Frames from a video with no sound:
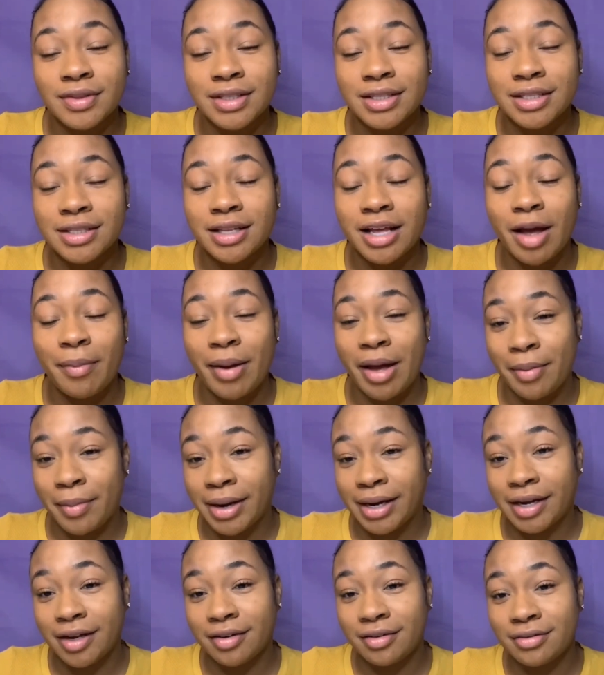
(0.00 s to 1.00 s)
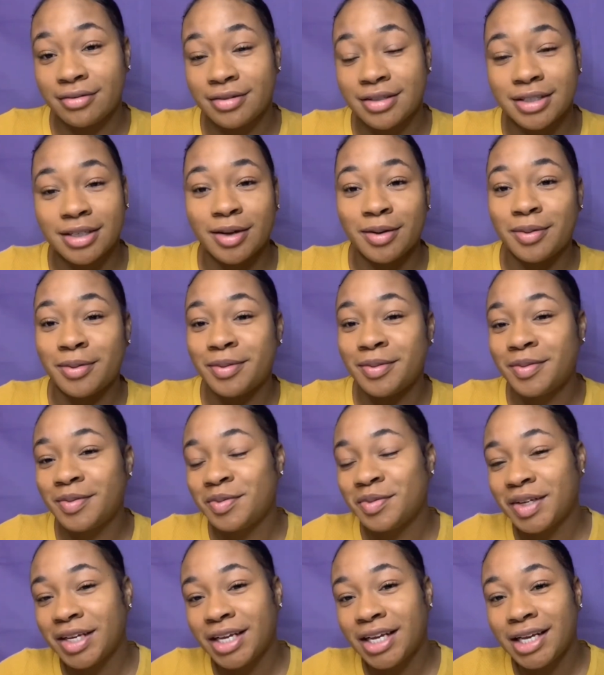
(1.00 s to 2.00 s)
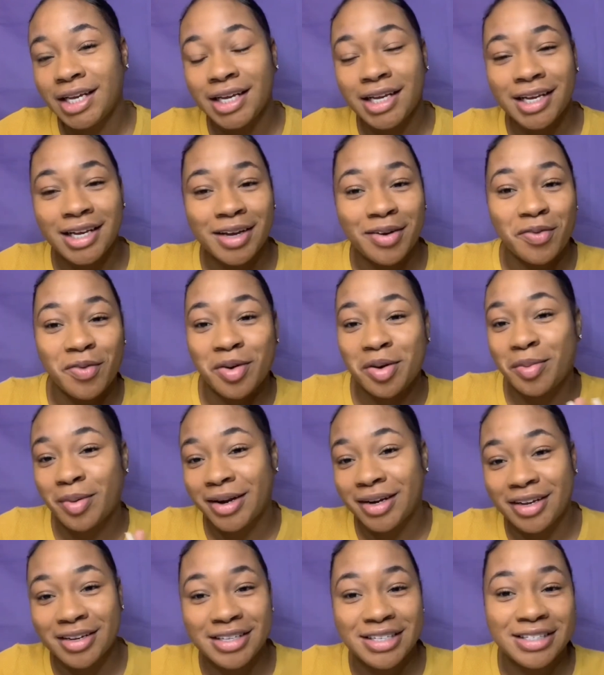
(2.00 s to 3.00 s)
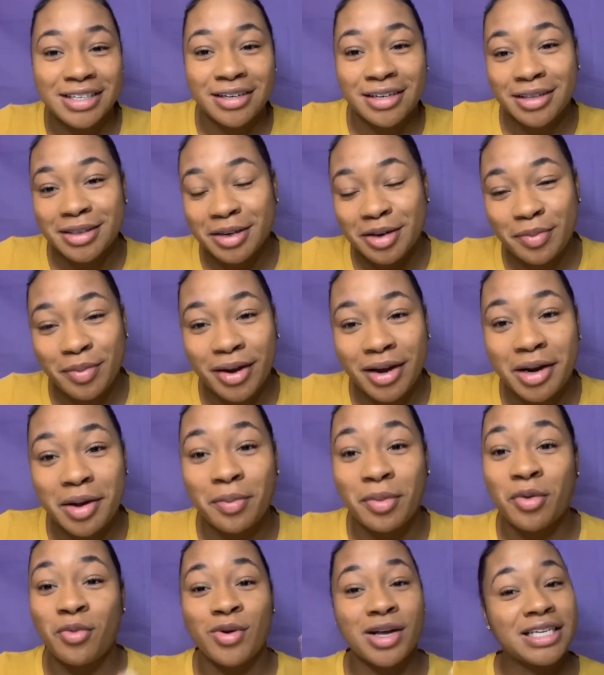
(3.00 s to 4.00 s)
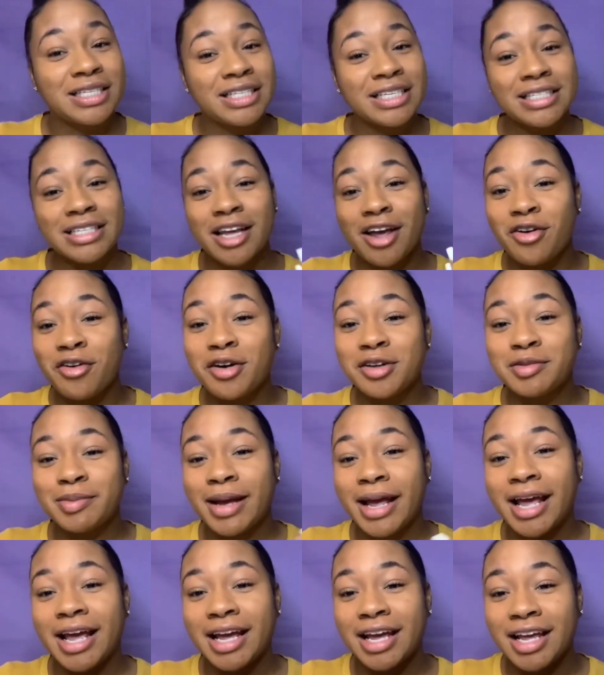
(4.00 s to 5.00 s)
about my nail. So I want nobody else to say nothing about it. But once this nail grows back,